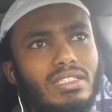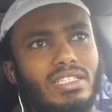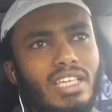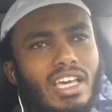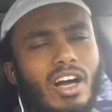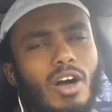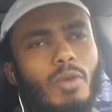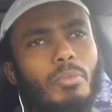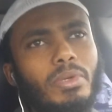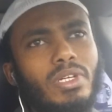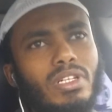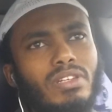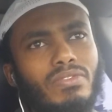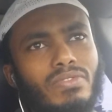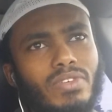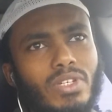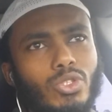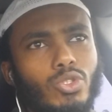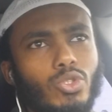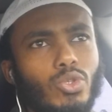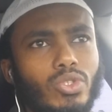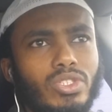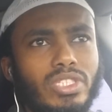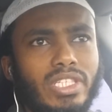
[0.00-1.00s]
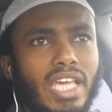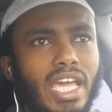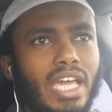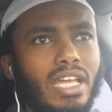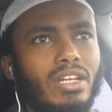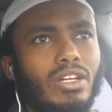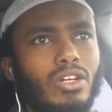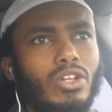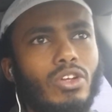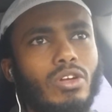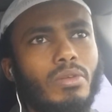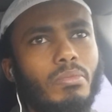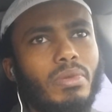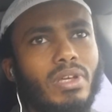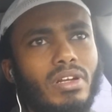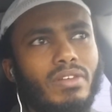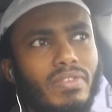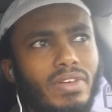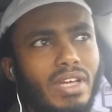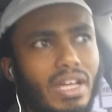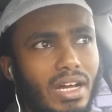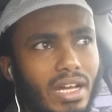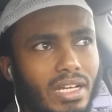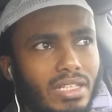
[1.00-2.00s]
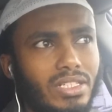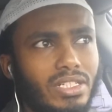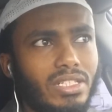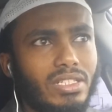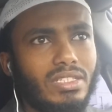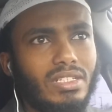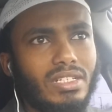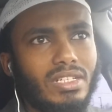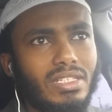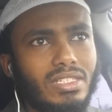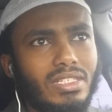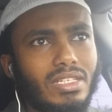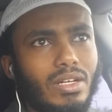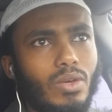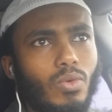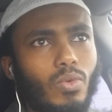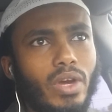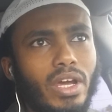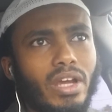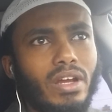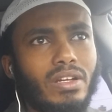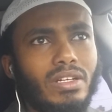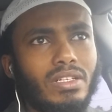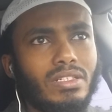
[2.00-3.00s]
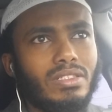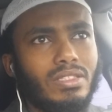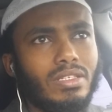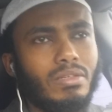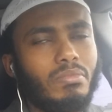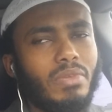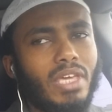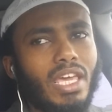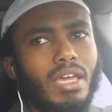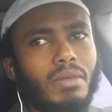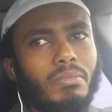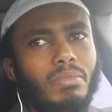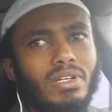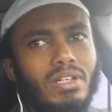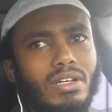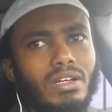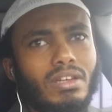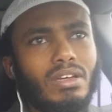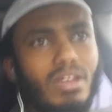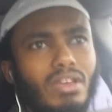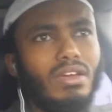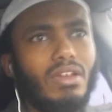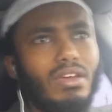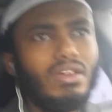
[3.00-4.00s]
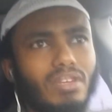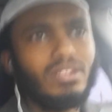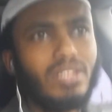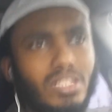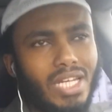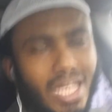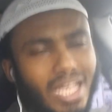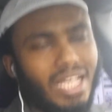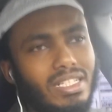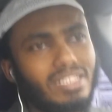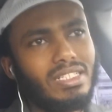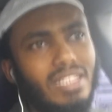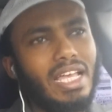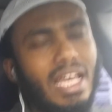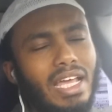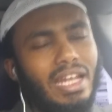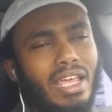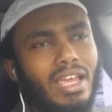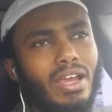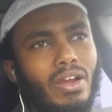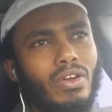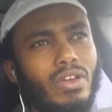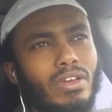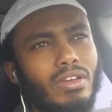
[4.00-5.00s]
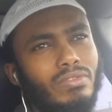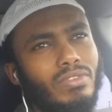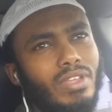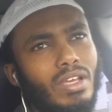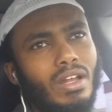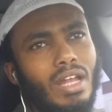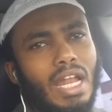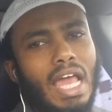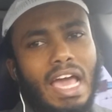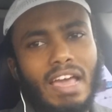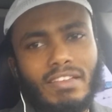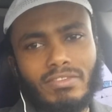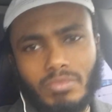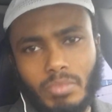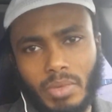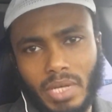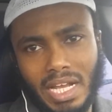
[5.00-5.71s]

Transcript: to help individuals gain a little bit of consciousness and awareness to be able to change that area of their lives.